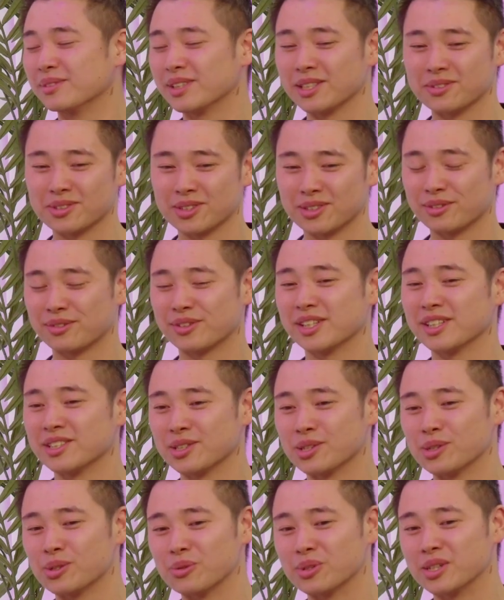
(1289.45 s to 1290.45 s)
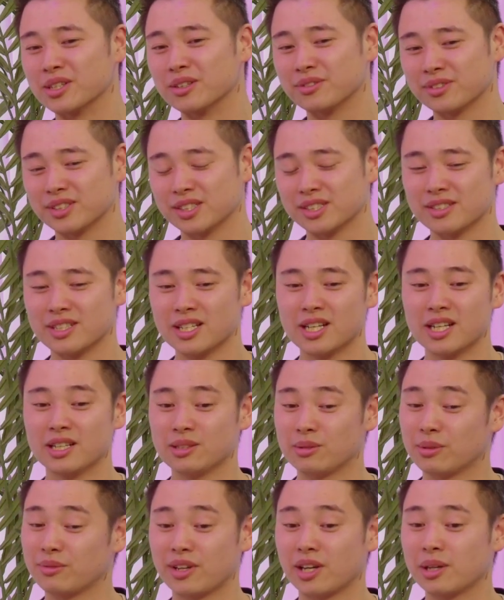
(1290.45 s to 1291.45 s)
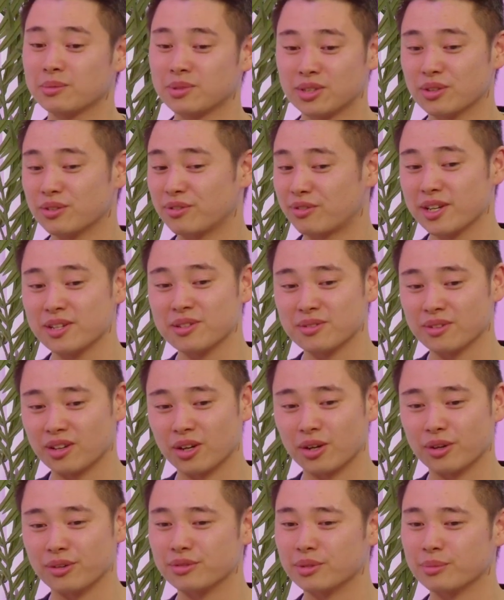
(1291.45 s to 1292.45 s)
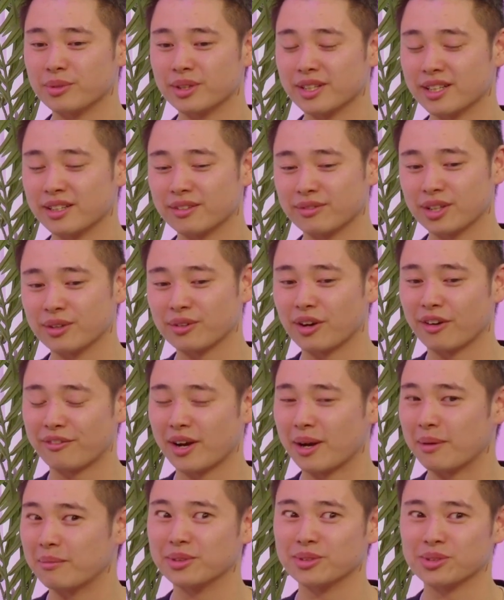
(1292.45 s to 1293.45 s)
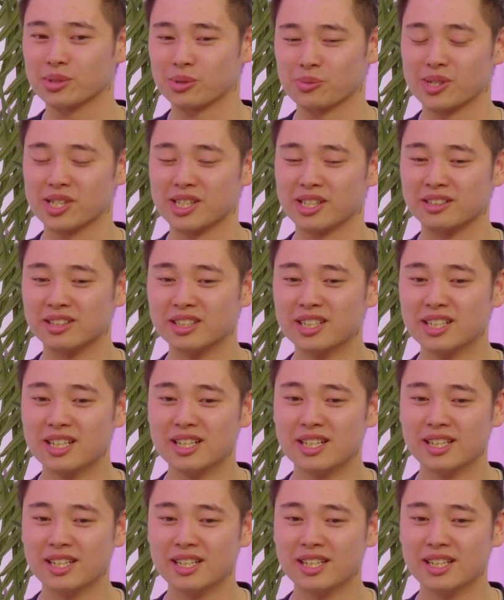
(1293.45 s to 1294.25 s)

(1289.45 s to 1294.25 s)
These are the friends you were with, and to be fair, I'm still friends with a lot of them, and they've got families as well.